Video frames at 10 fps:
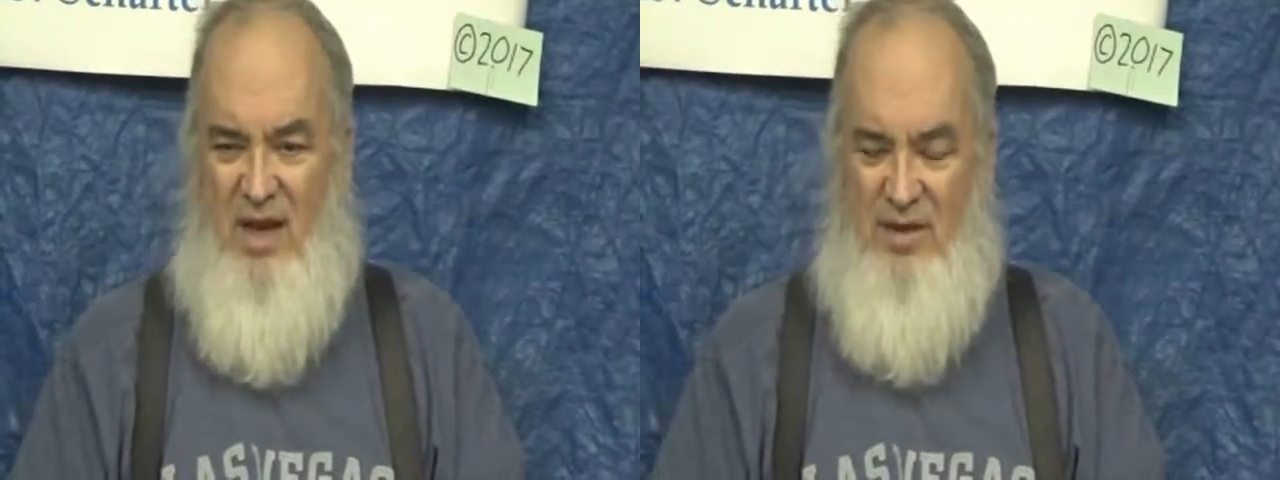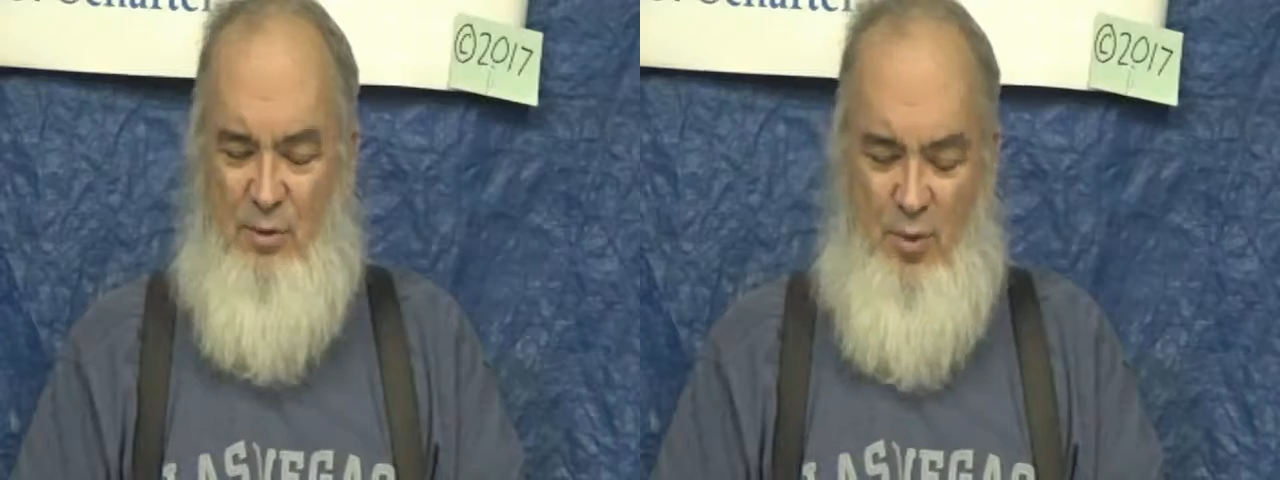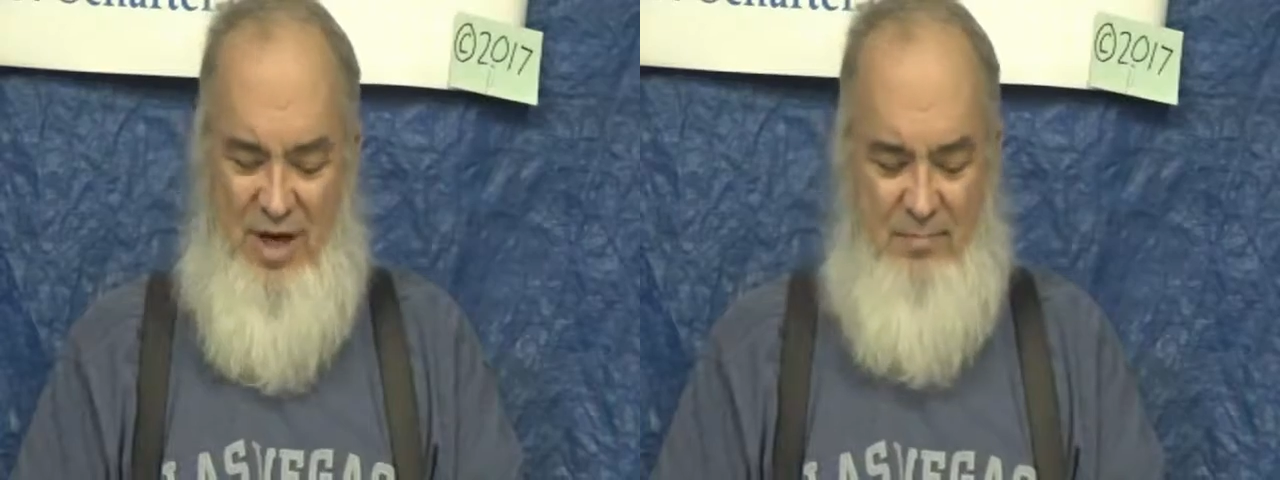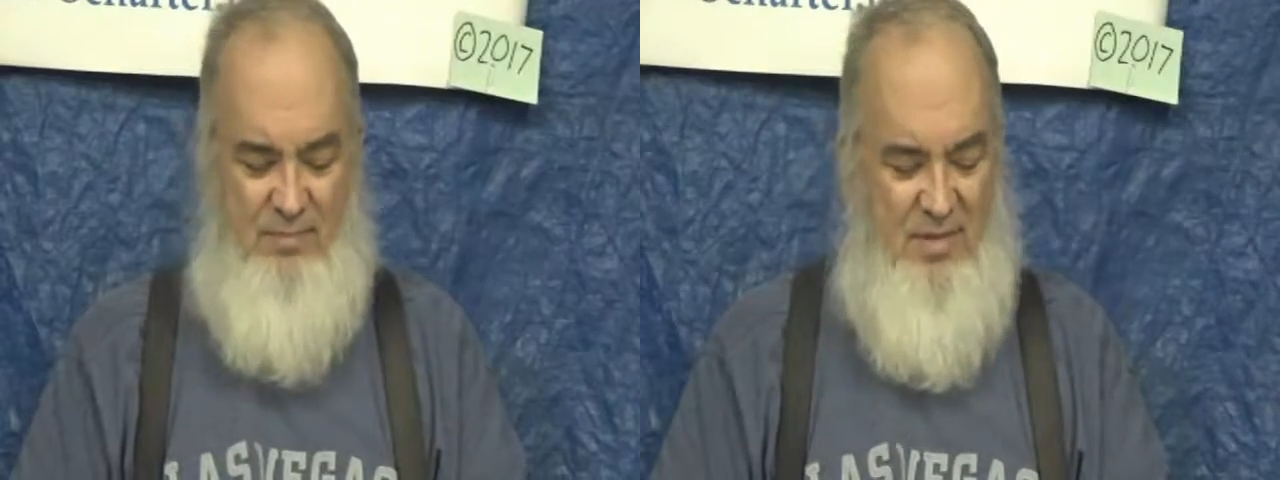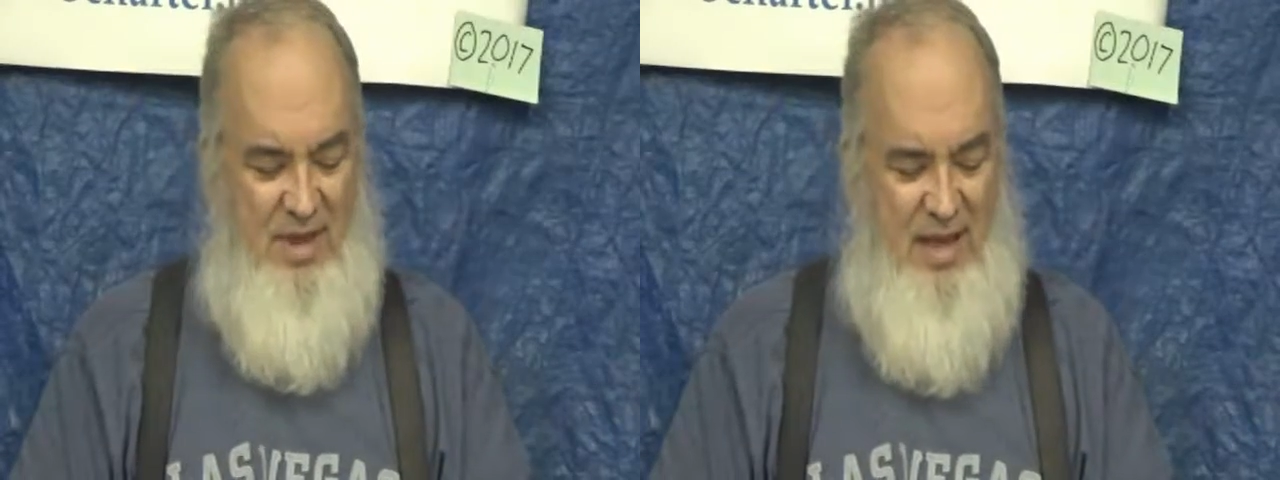on the
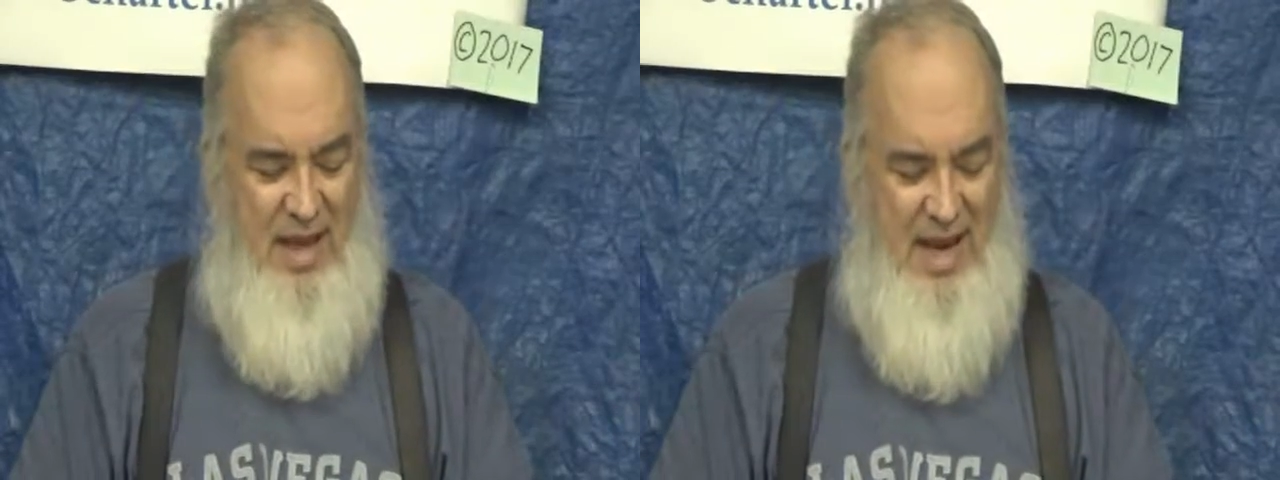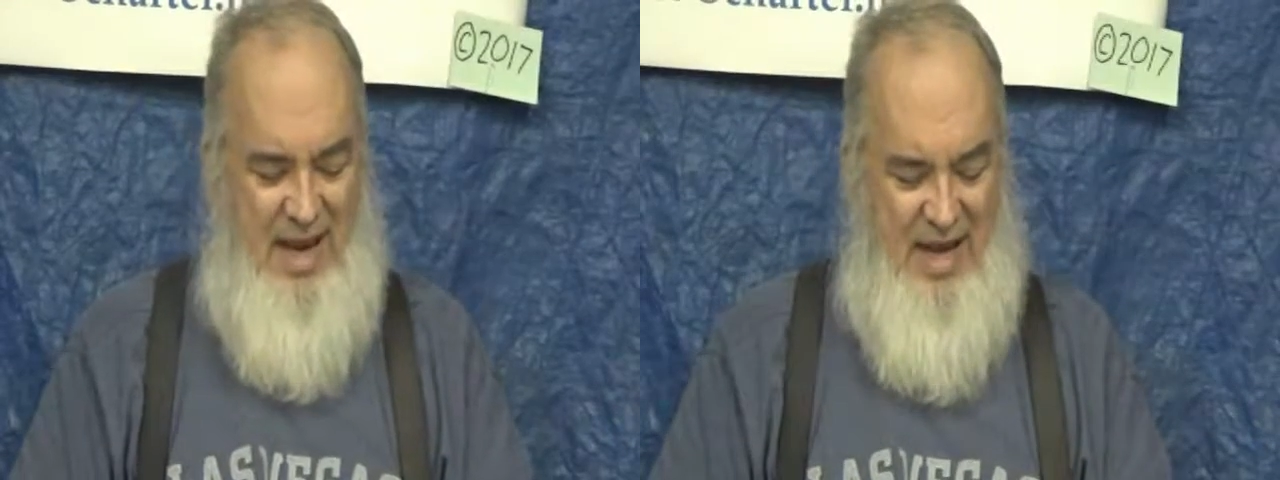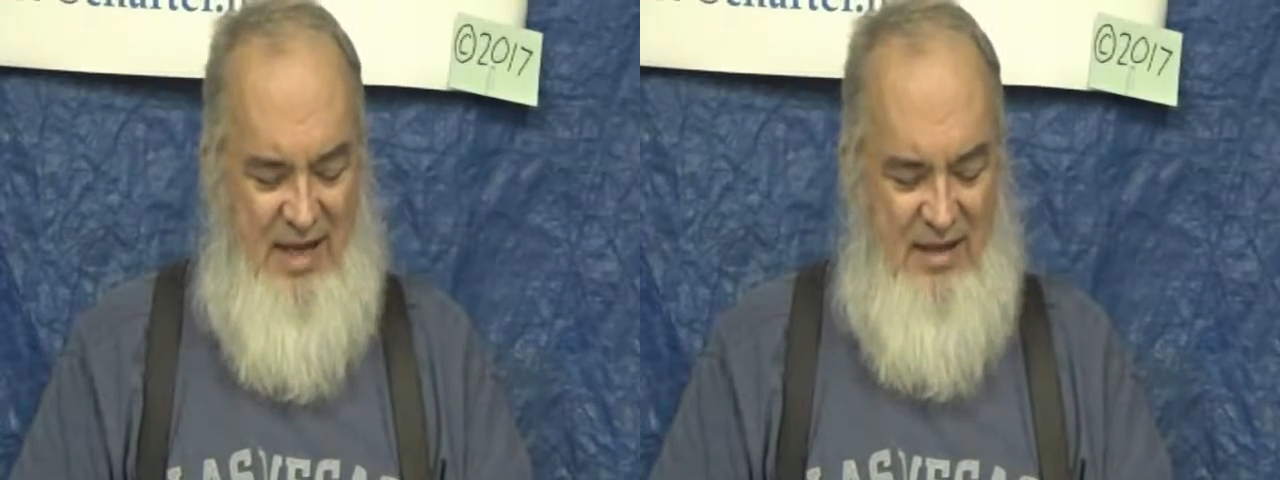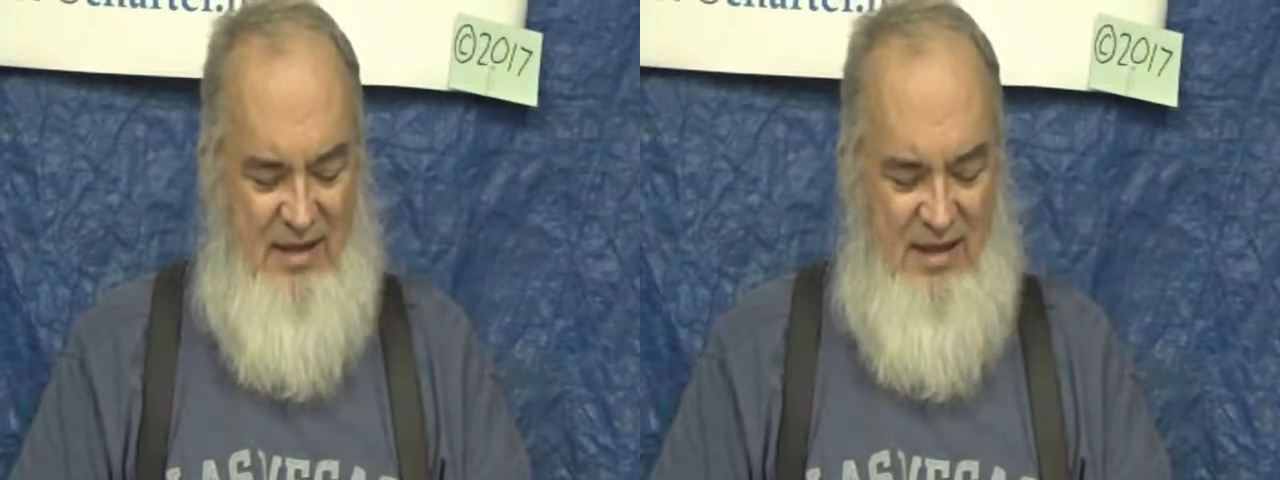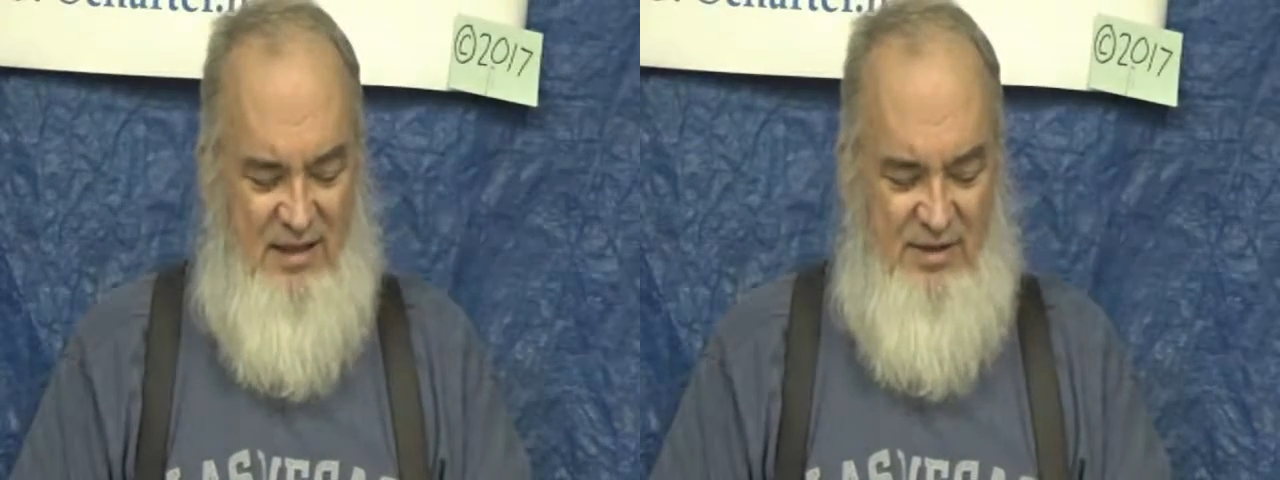web, and